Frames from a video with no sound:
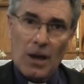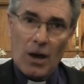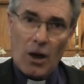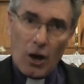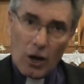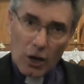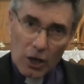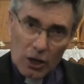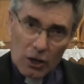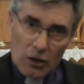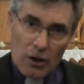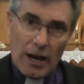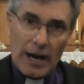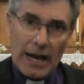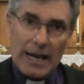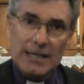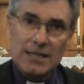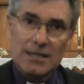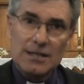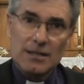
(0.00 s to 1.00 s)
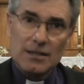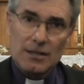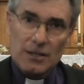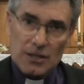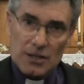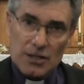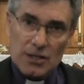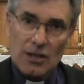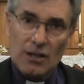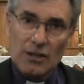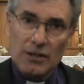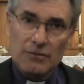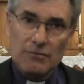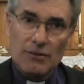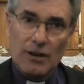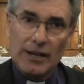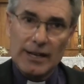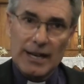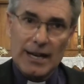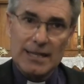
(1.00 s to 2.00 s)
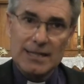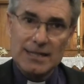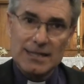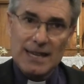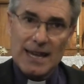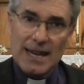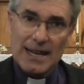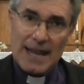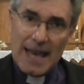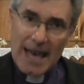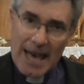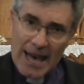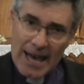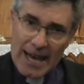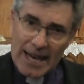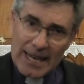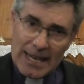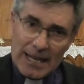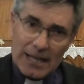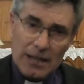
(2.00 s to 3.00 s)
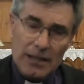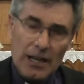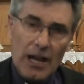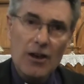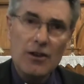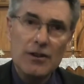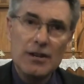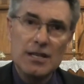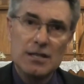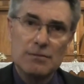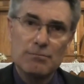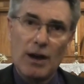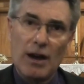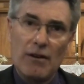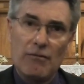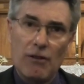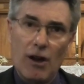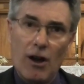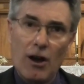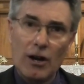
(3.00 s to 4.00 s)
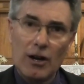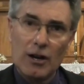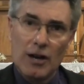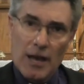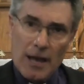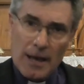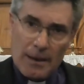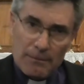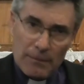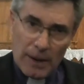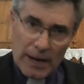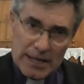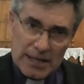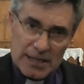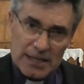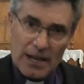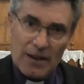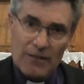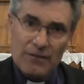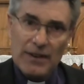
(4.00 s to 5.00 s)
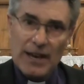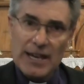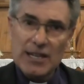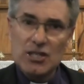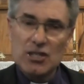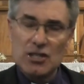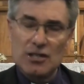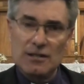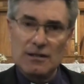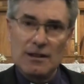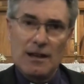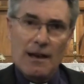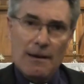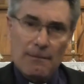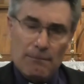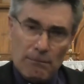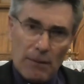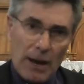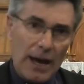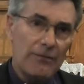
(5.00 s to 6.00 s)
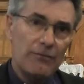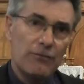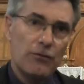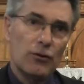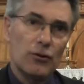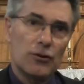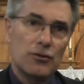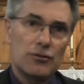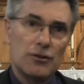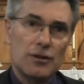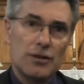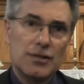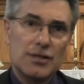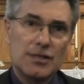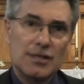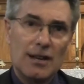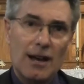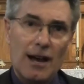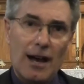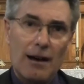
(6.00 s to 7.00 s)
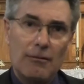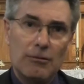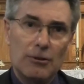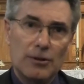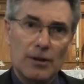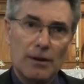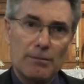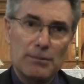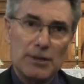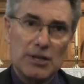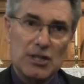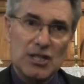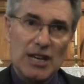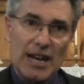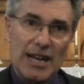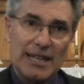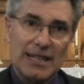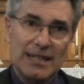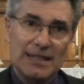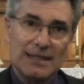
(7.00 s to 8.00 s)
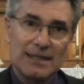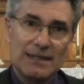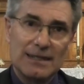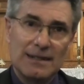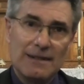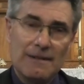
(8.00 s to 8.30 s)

On Christ, the solid rock, I stand. He alone is my rock, my salvation, my fortress. I will not be shaken.